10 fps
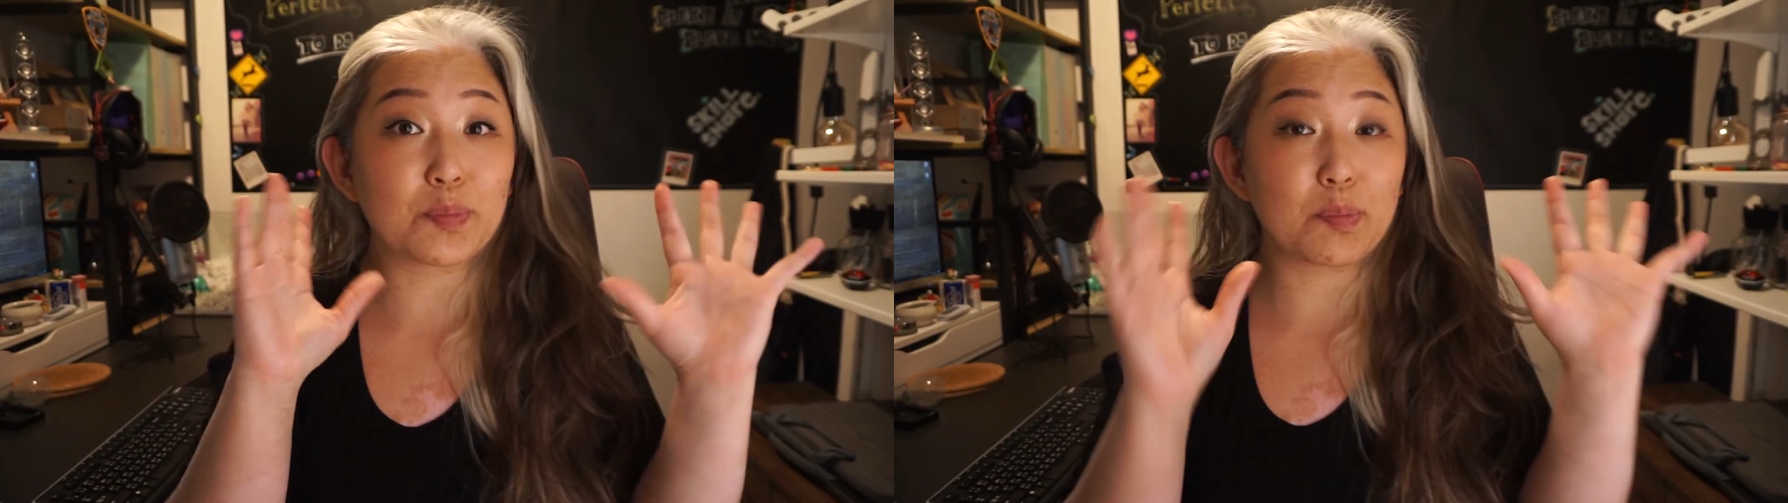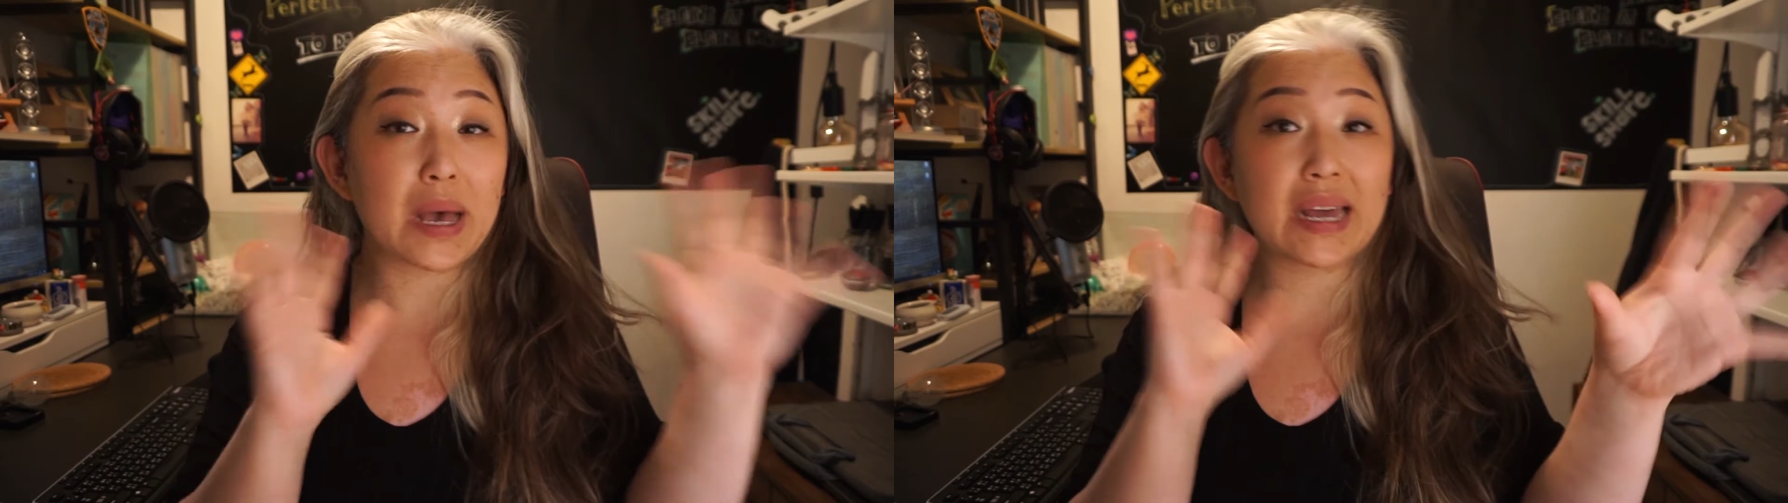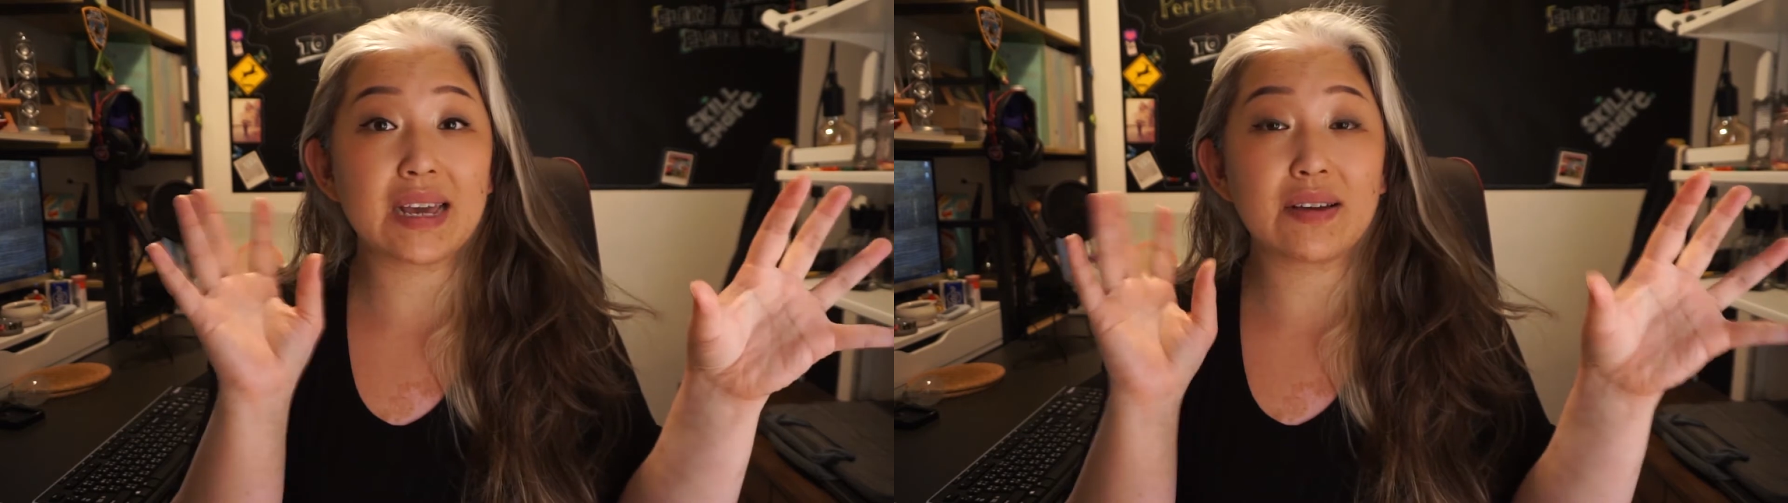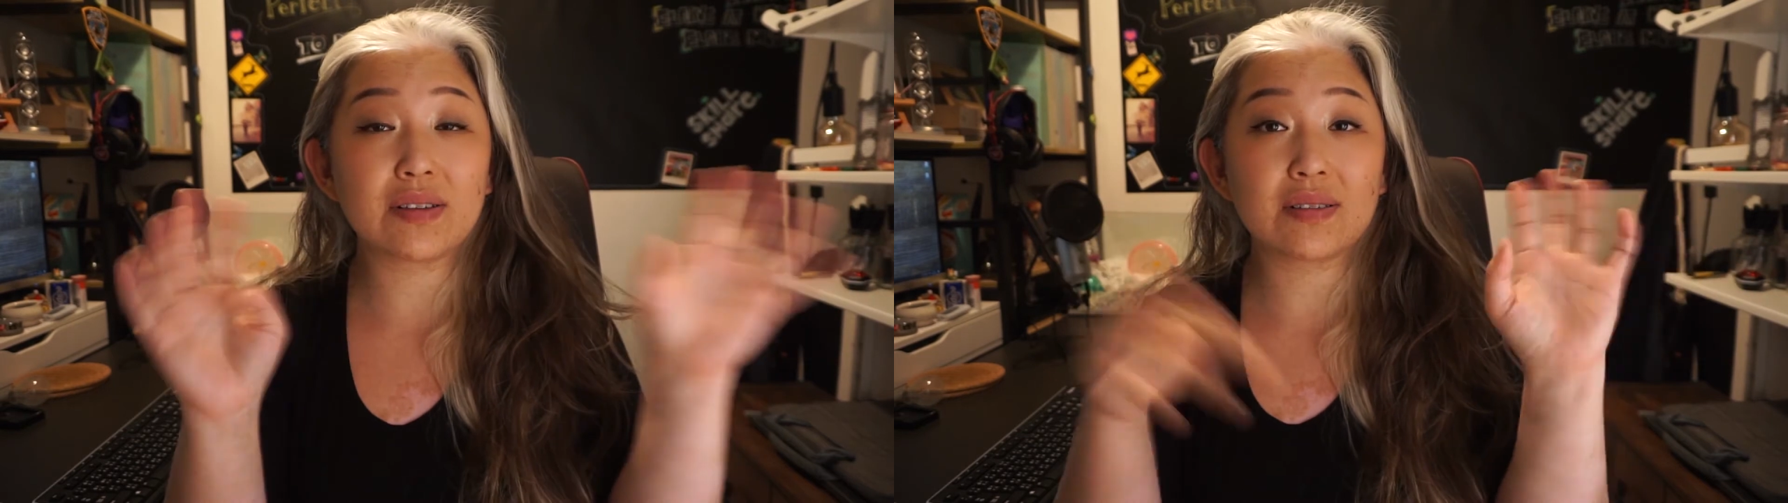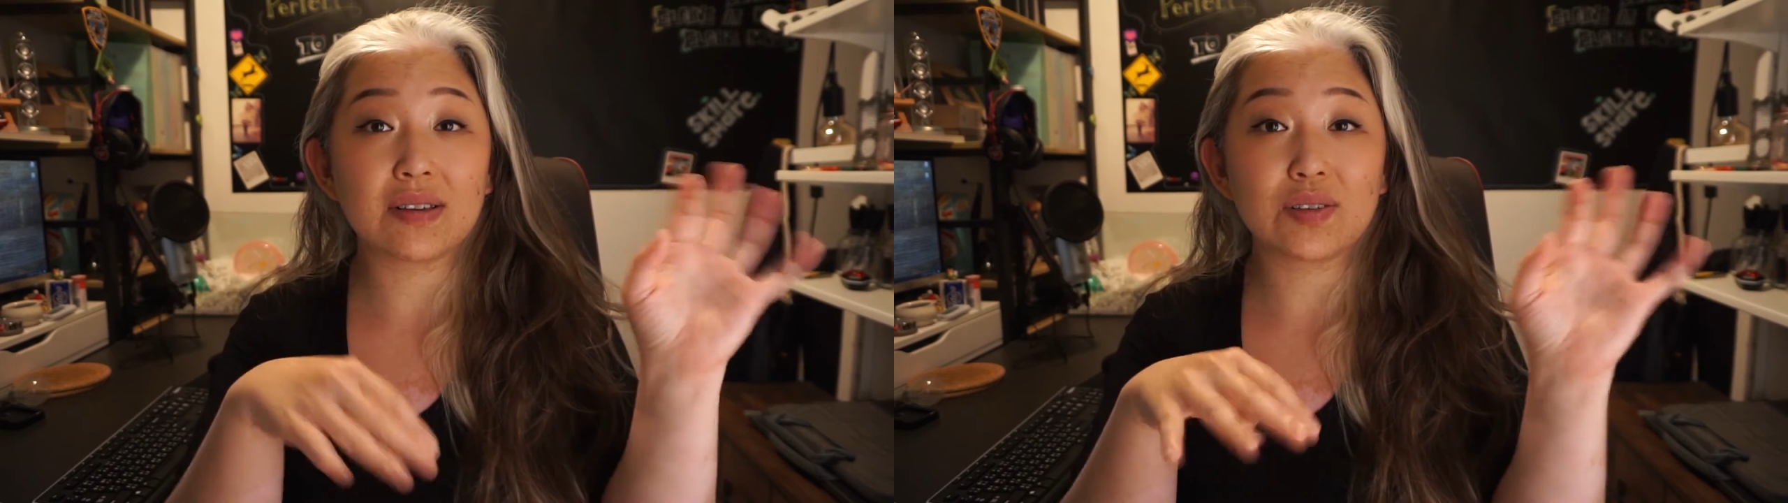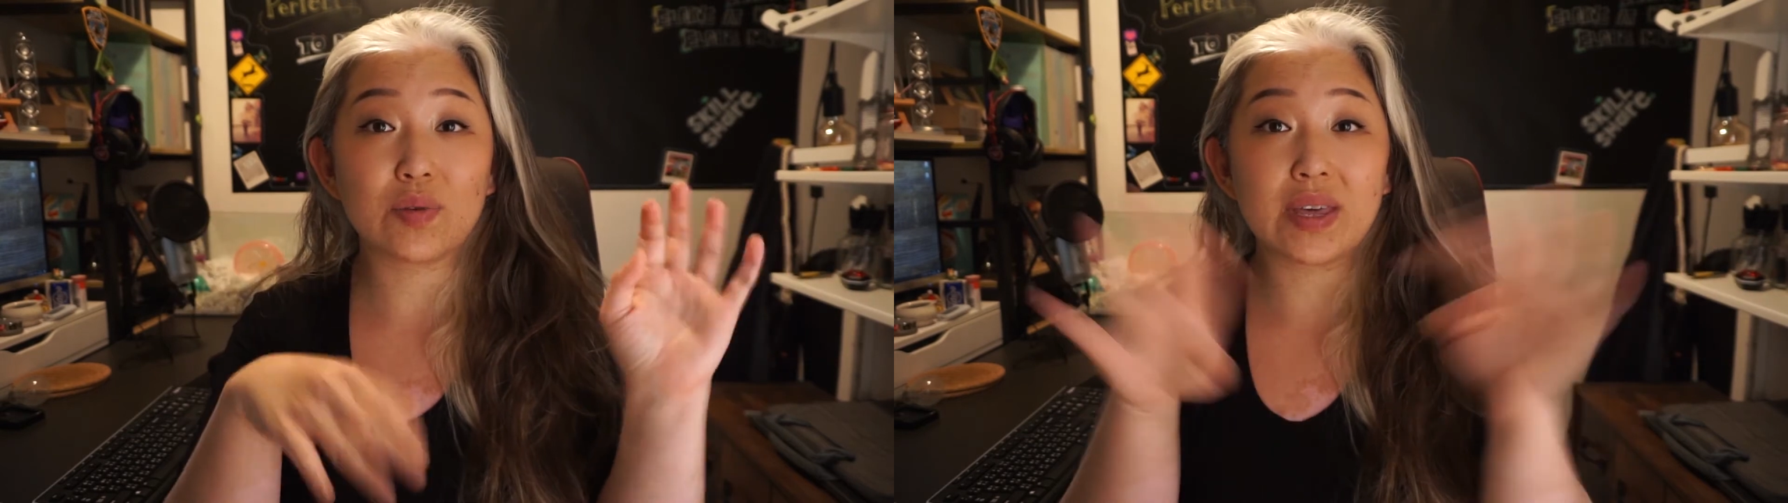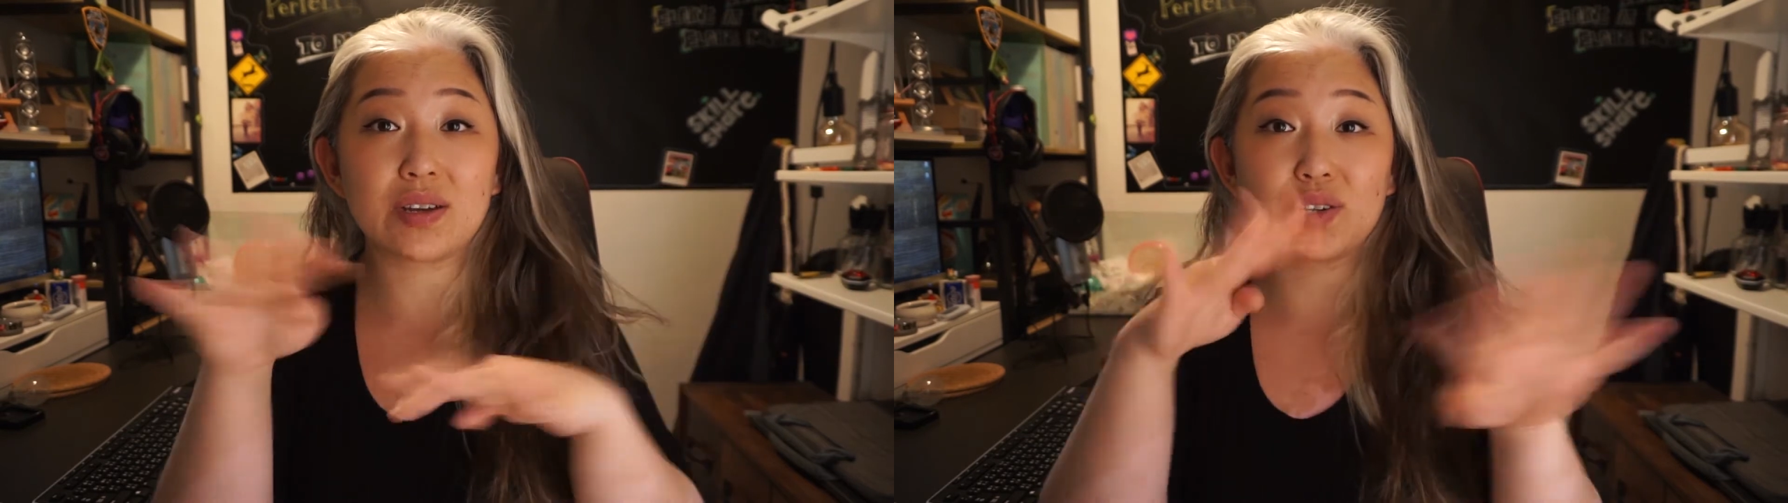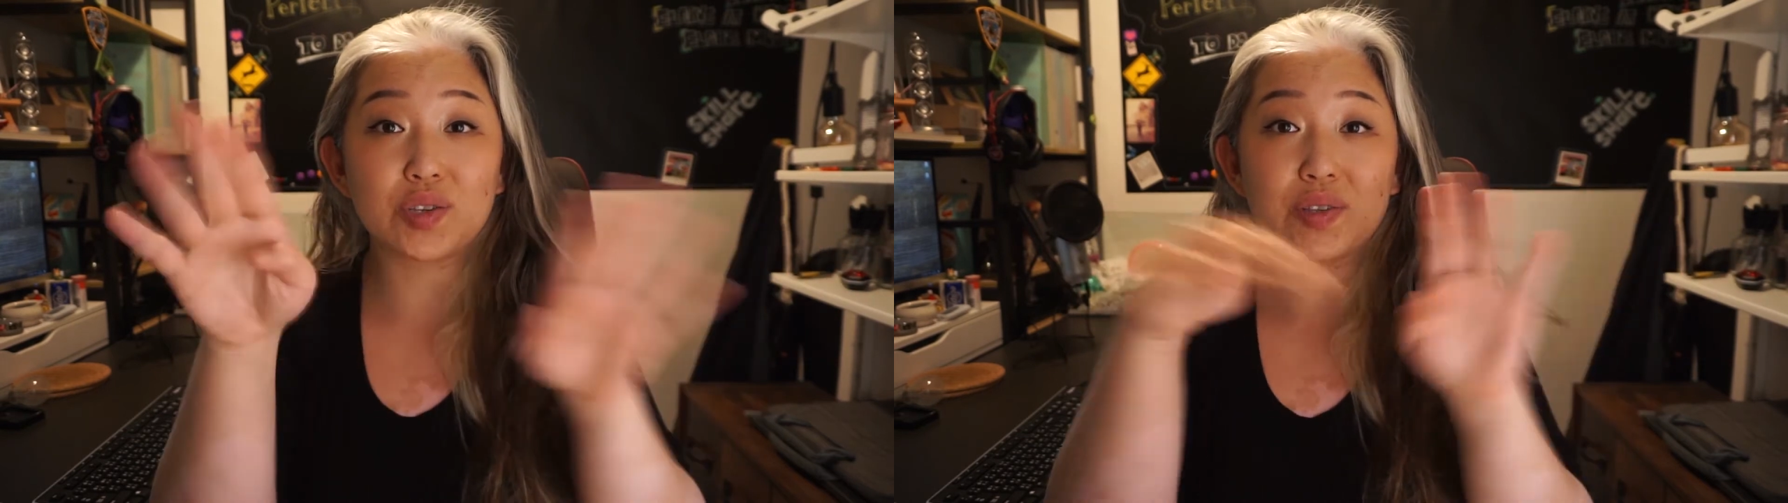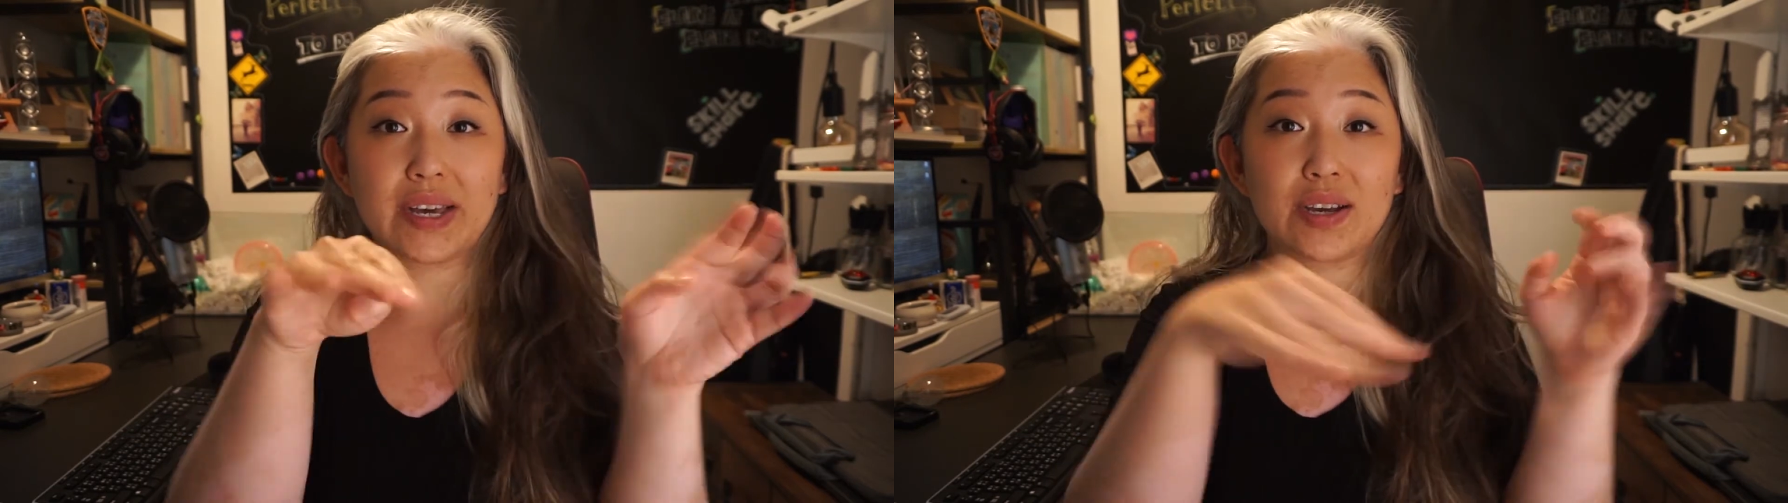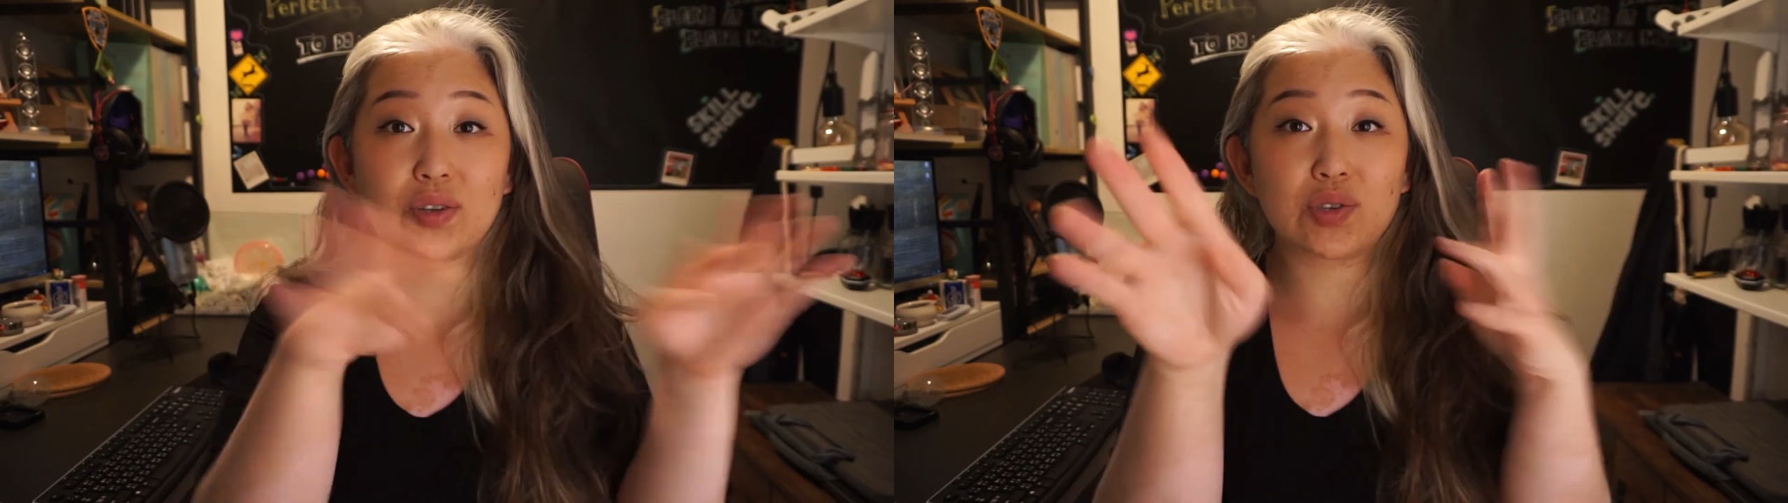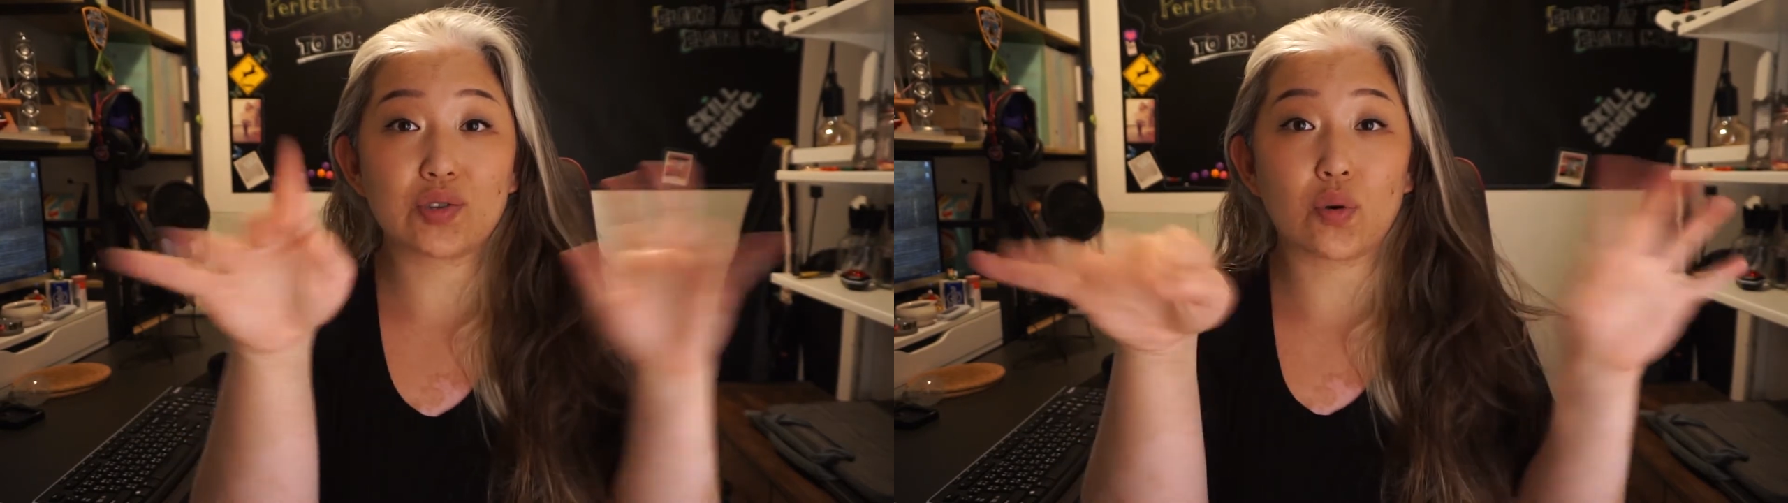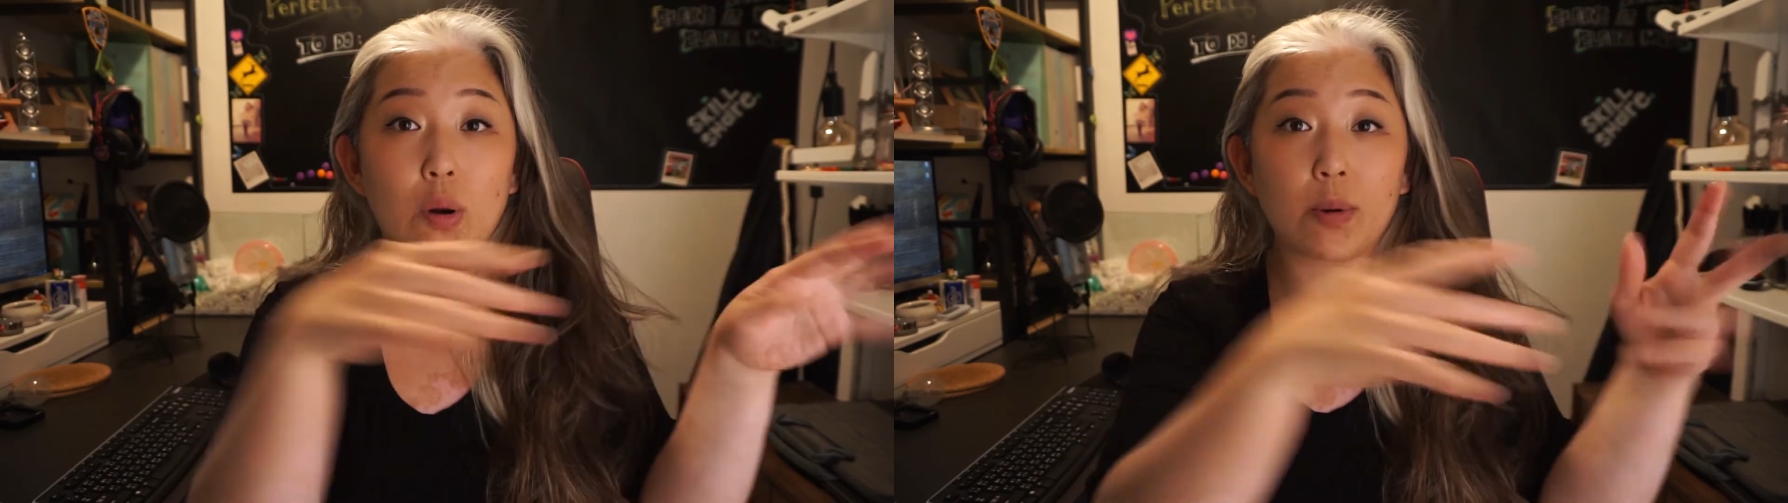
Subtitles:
bedding so they can just like squirm